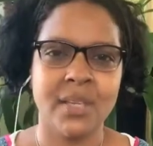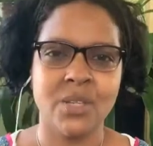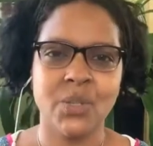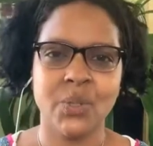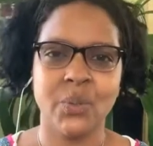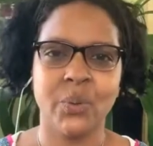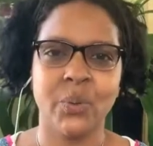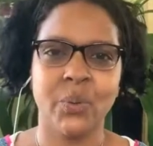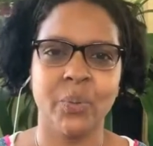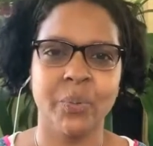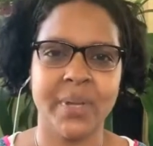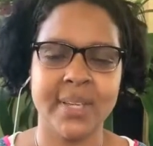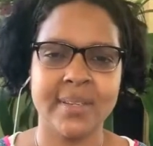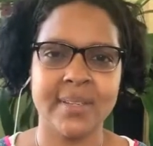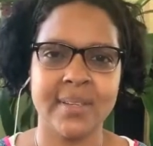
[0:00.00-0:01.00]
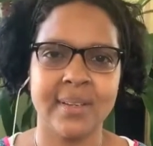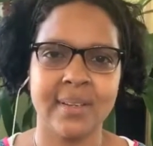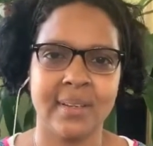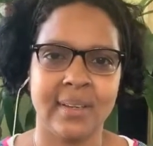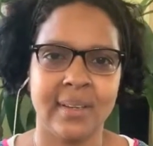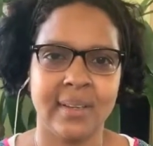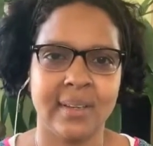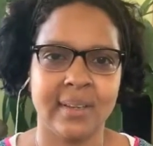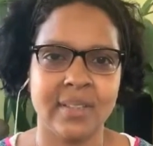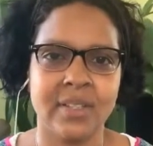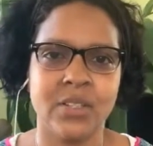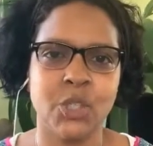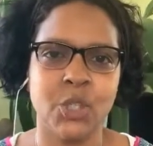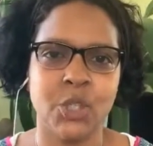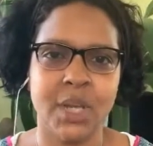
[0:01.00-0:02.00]
So basically,
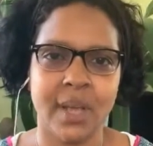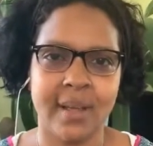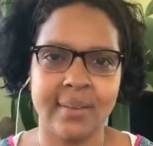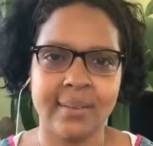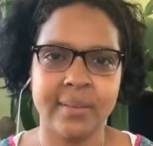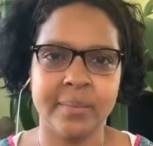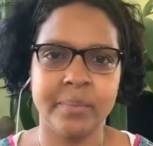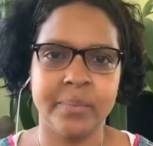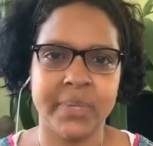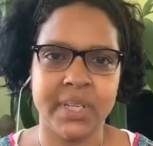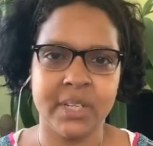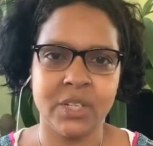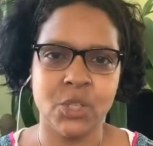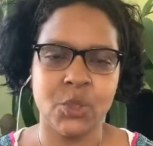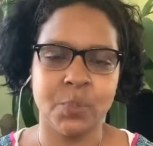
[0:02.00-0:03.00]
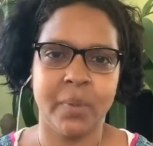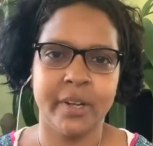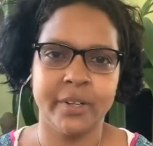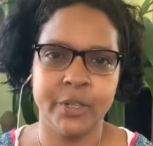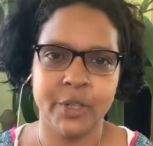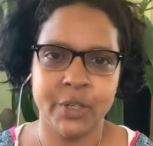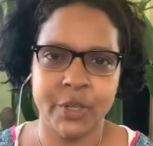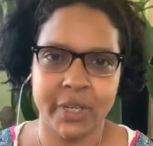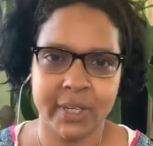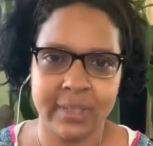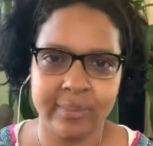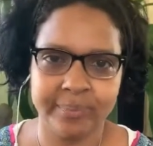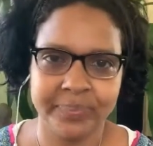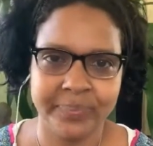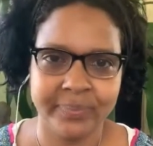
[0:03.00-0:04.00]
to chant the Bij mantra
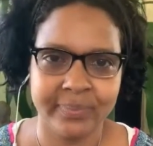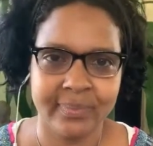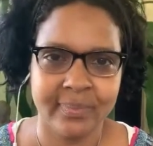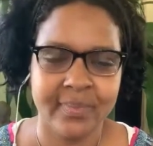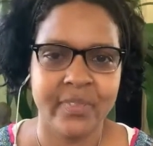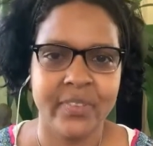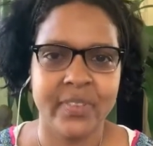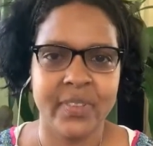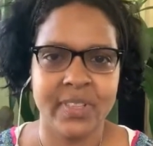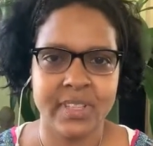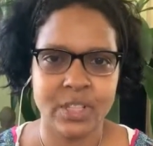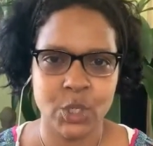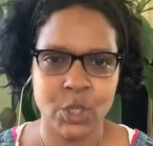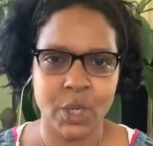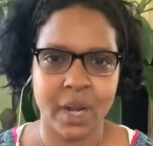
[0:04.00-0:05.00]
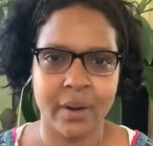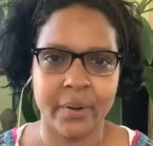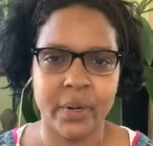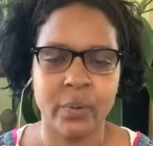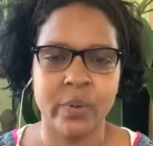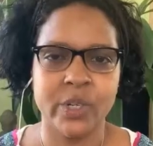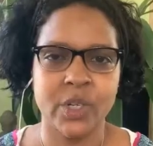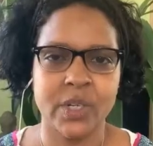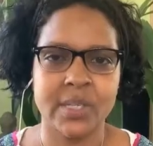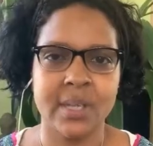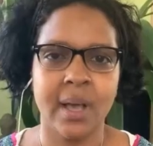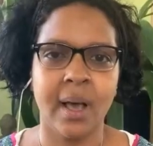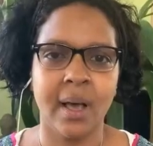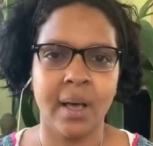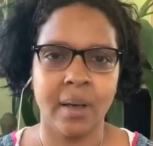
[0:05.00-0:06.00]
for this chakra, which is
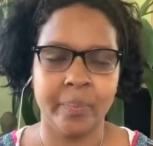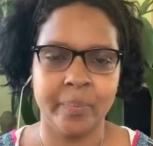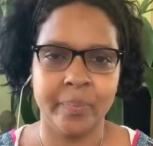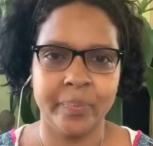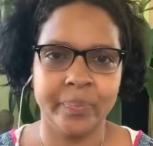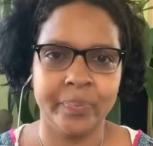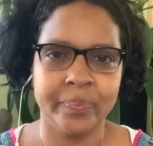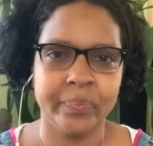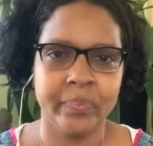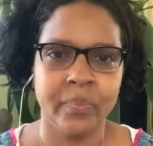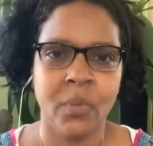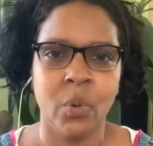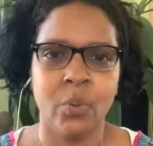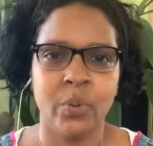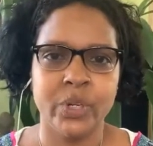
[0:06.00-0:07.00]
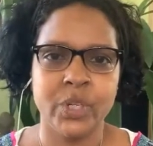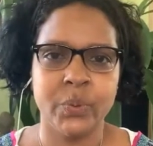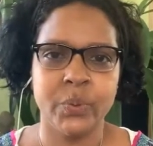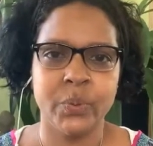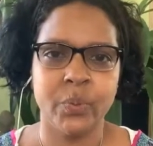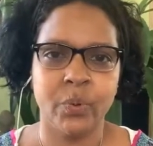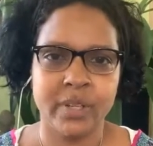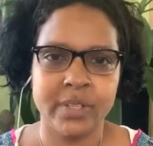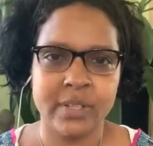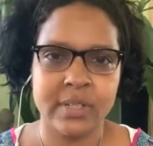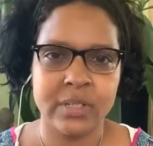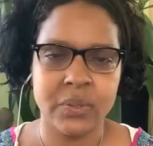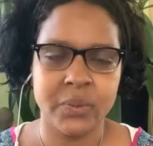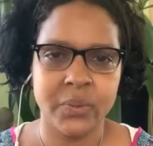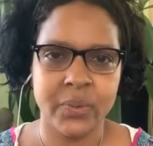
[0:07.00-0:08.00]
hum, what you would want to
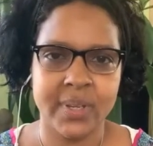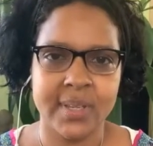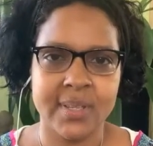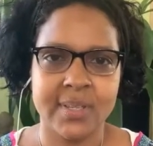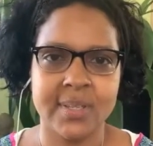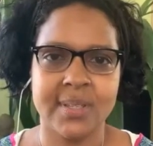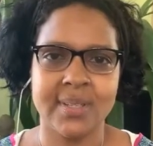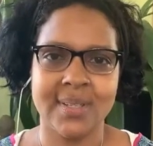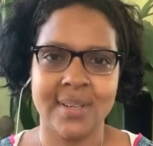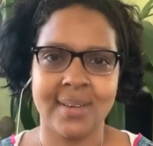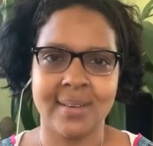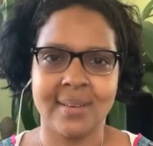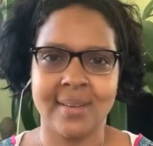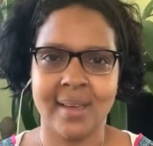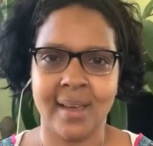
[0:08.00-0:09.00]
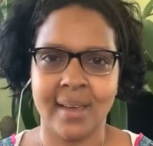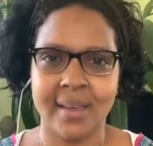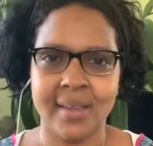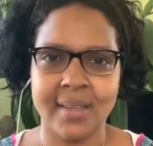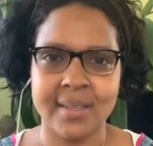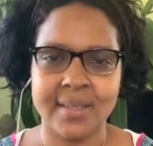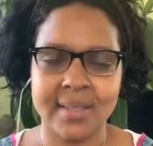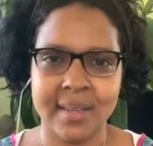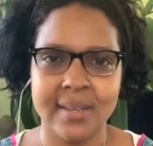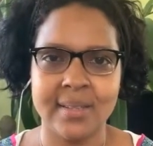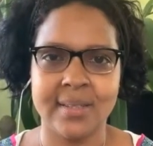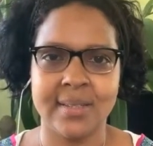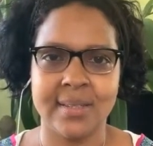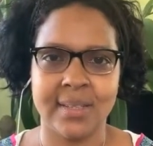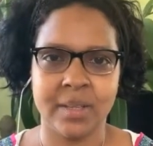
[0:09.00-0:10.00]
do is take a nice
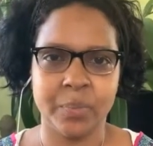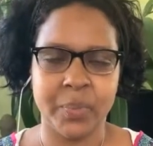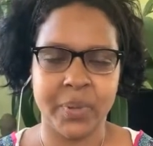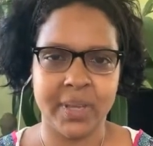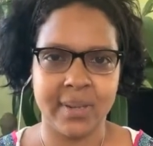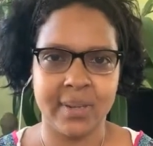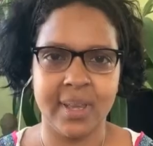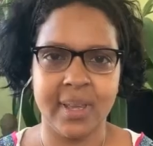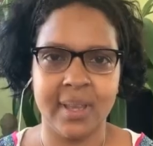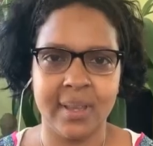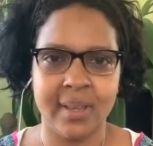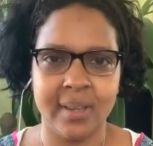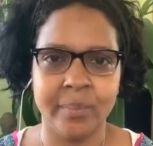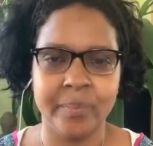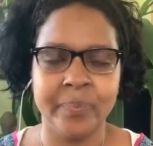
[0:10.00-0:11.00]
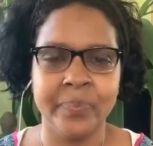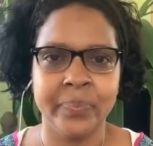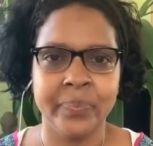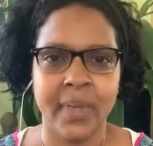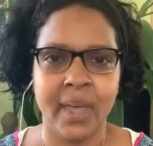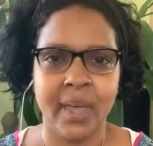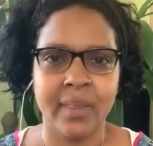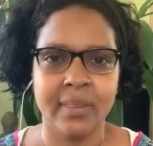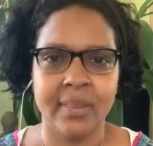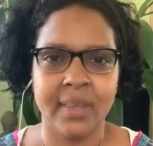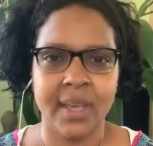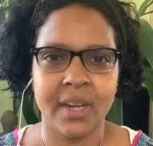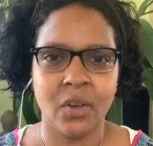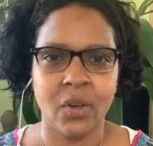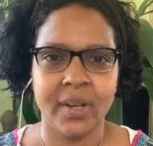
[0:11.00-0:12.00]
deep inhale and
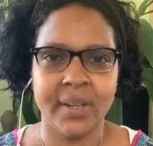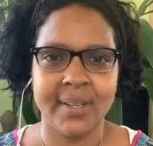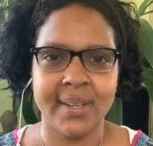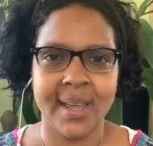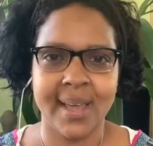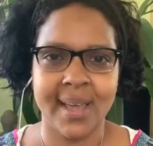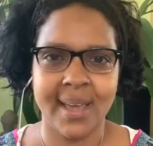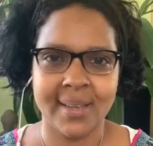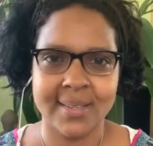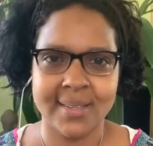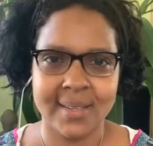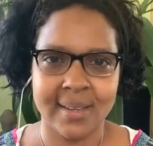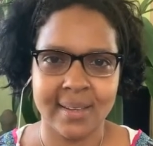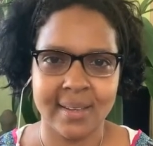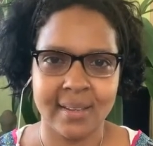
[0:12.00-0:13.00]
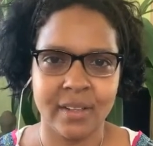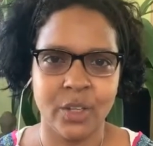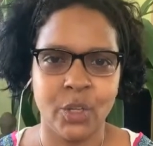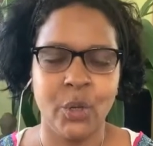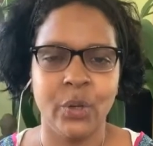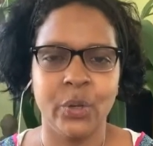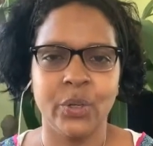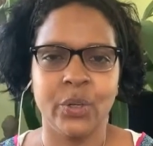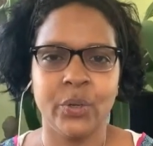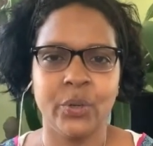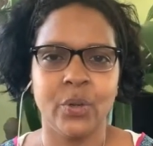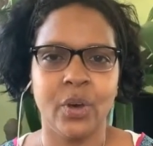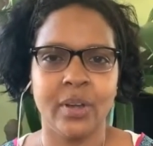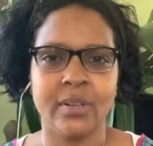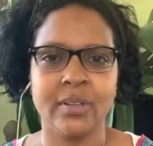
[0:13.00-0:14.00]
then on the exhale, you're
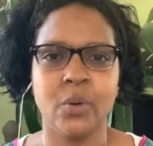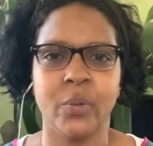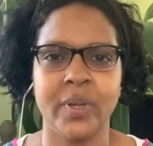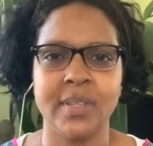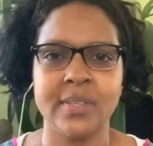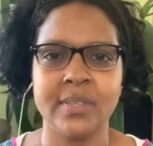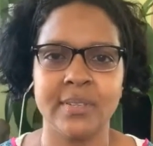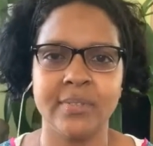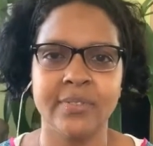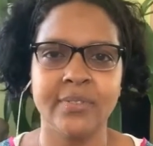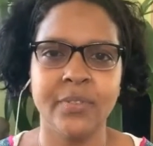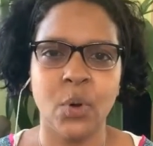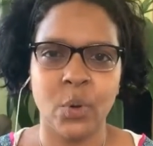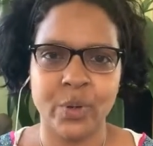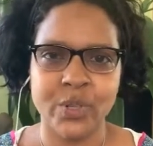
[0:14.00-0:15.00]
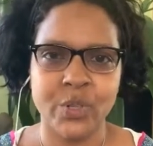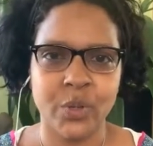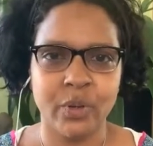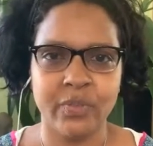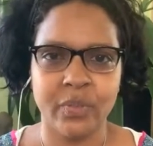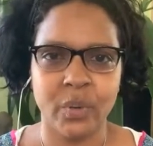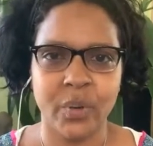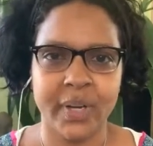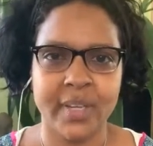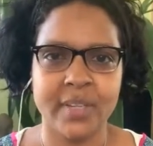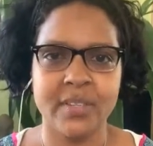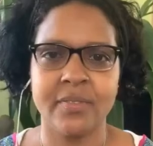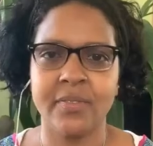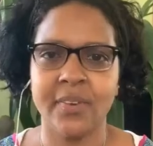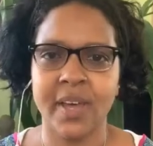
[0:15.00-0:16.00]
not going to force your
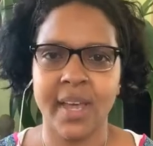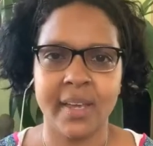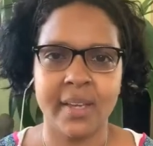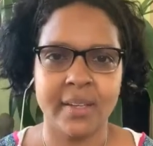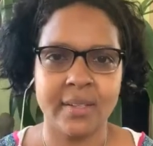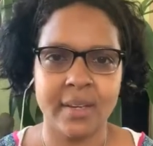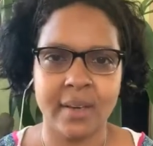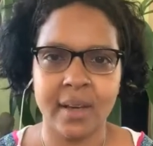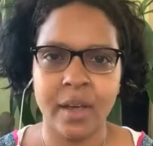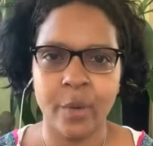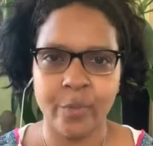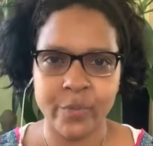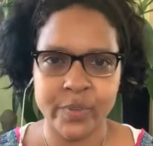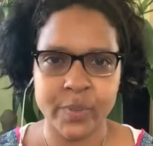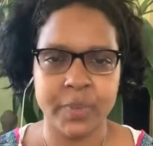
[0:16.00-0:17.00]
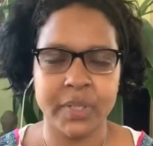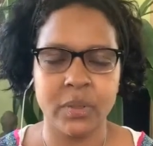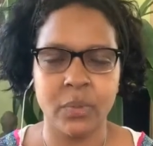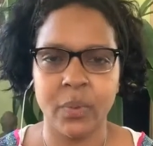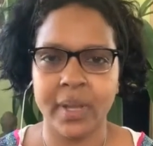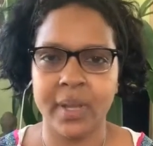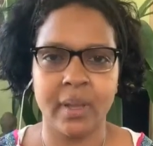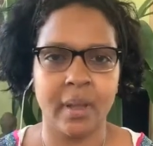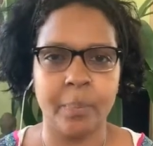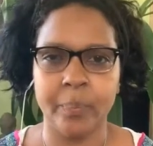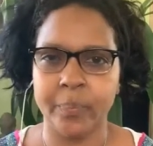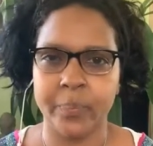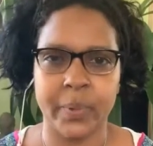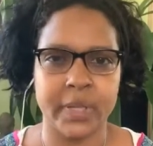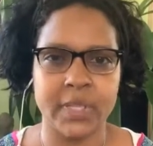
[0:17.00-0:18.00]
voice. Find a comfortable way, a,
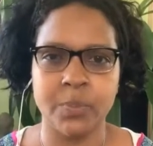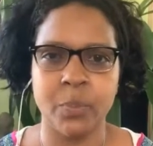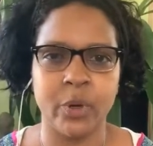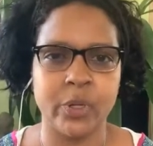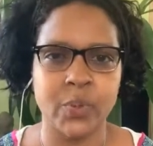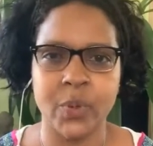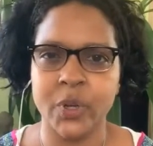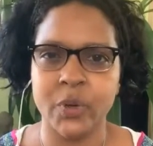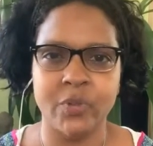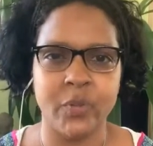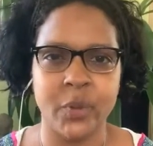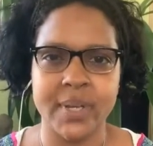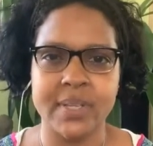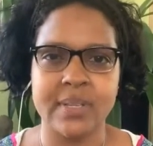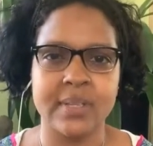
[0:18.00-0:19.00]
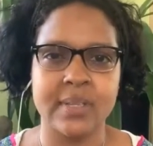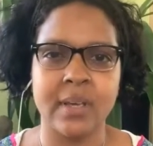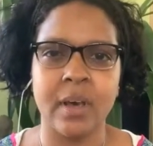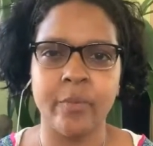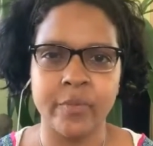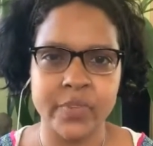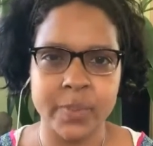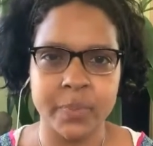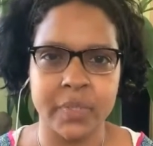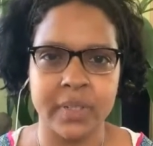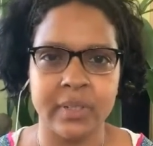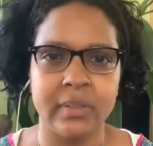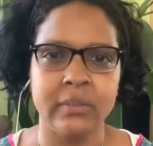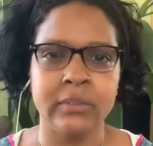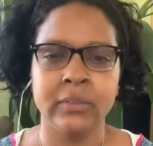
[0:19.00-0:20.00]
a spot where your voice is
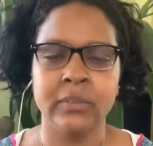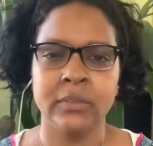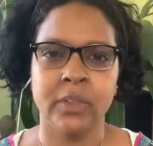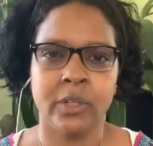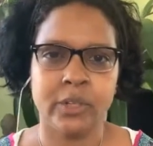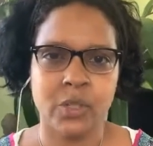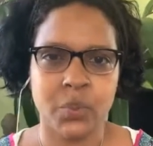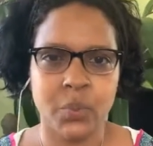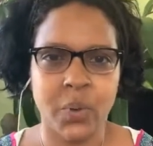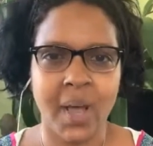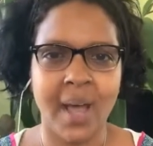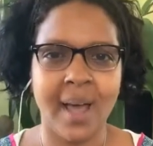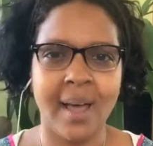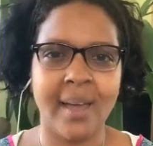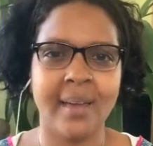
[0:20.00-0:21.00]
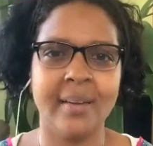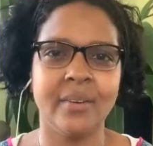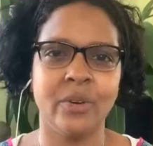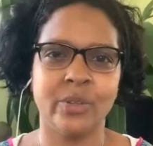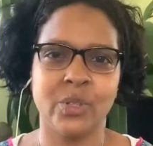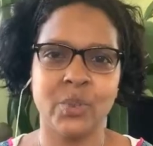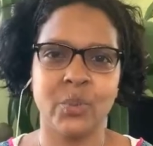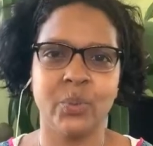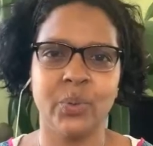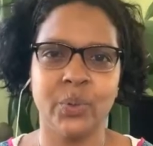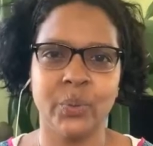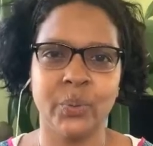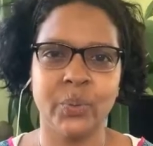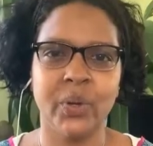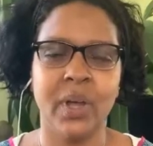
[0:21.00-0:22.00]
comfortable, not too high, not too
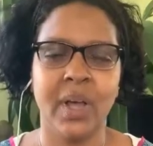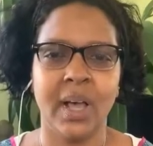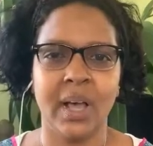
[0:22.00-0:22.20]
low.